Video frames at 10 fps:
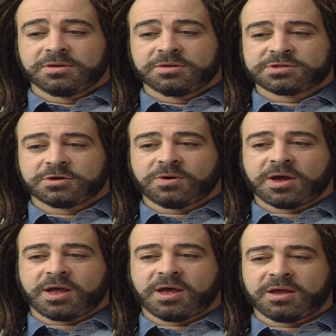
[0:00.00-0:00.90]
So
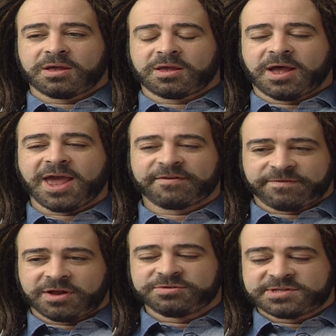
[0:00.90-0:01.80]
I had a
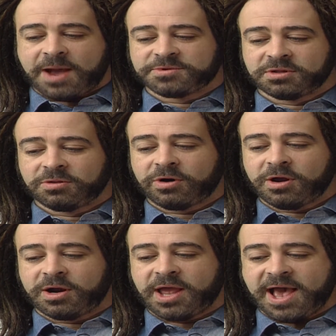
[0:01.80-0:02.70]
friend whose dad was a
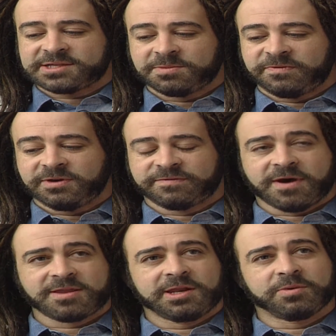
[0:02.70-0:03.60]
lawyer, and I asked him if he could
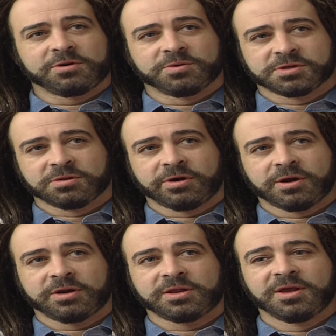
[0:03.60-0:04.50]
find anyone who was a
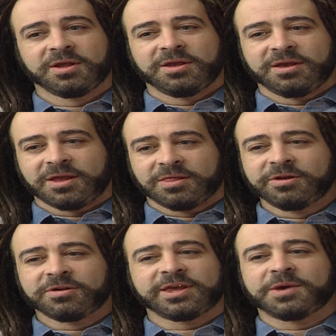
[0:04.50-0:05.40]
lawyer, and
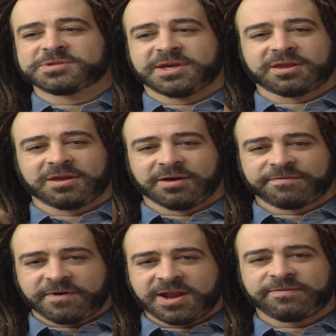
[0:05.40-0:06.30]
literally it was like a
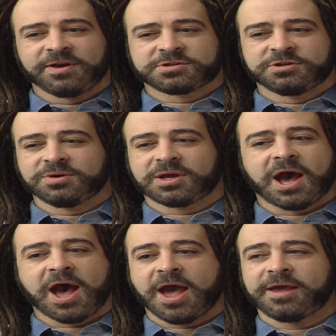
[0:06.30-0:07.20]
friend of his knew a
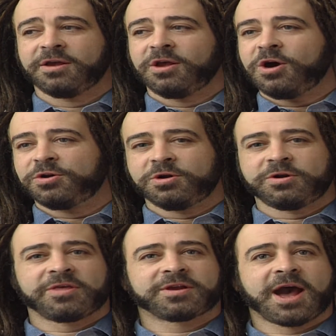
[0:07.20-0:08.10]
guy who knew
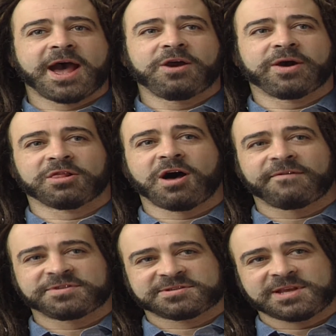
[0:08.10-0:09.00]
another guy who had a law
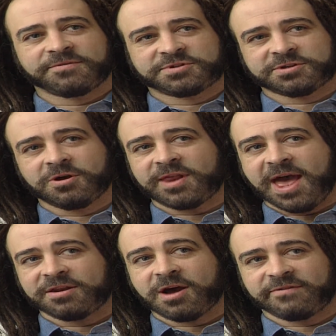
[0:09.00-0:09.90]
office in San Francisco that
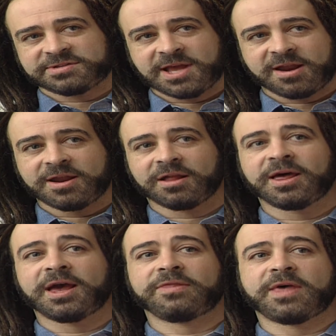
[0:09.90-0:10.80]
had an office down in
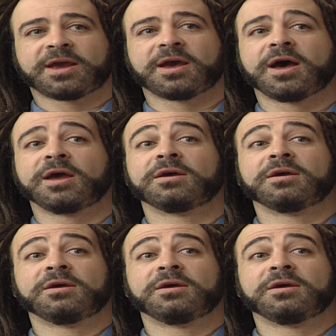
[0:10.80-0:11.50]
LA, and that guy